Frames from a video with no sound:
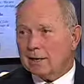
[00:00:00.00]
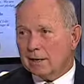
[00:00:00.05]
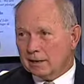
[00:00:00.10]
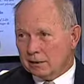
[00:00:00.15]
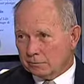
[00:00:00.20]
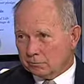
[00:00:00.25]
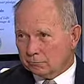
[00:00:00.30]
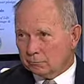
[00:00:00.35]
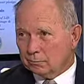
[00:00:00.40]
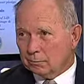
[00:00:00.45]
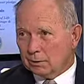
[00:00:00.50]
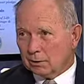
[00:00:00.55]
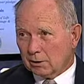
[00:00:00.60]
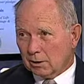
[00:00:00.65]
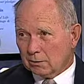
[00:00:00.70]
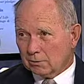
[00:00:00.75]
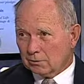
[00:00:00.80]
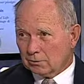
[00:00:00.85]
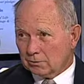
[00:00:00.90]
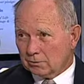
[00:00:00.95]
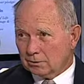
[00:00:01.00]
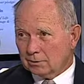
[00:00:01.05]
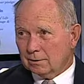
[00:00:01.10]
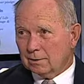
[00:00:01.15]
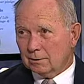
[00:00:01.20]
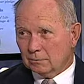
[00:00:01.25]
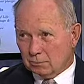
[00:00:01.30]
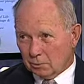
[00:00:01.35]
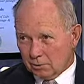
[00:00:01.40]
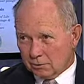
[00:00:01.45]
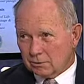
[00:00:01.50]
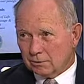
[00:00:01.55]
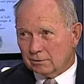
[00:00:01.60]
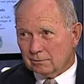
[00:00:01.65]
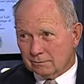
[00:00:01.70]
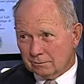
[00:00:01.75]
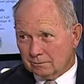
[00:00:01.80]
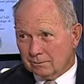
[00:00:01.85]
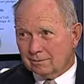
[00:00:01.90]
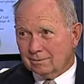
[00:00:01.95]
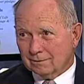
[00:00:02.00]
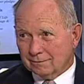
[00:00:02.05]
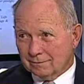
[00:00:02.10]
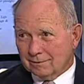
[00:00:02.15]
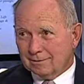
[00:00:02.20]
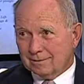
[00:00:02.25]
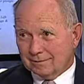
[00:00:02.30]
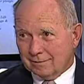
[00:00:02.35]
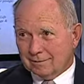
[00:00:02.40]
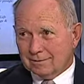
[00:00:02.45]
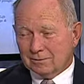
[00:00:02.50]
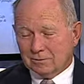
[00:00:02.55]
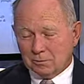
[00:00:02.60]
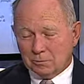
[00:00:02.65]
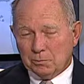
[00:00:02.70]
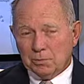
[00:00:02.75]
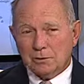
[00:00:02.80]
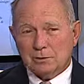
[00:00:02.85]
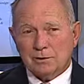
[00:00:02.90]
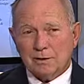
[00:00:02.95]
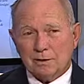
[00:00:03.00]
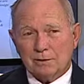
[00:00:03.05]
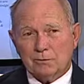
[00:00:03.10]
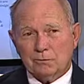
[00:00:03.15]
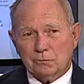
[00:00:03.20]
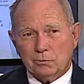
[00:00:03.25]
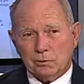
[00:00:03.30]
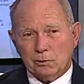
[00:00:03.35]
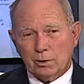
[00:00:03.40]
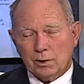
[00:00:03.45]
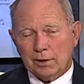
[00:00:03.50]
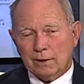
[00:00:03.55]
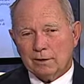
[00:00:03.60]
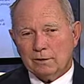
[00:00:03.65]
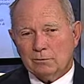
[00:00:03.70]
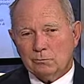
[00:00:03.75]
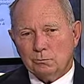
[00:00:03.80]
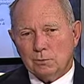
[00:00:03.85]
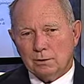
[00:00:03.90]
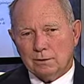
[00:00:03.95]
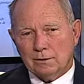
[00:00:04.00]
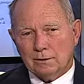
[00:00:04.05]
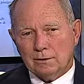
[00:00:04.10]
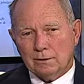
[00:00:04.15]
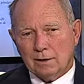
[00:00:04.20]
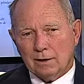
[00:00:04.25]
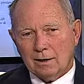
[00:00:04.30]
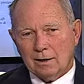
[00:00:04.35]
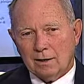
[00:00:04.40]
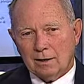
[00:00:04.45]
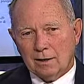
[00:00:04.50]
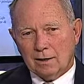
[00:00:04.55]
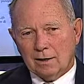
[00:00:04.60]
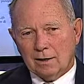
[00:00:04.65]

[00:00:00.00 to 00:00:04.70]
have, because it wasn't to be taken for granted. But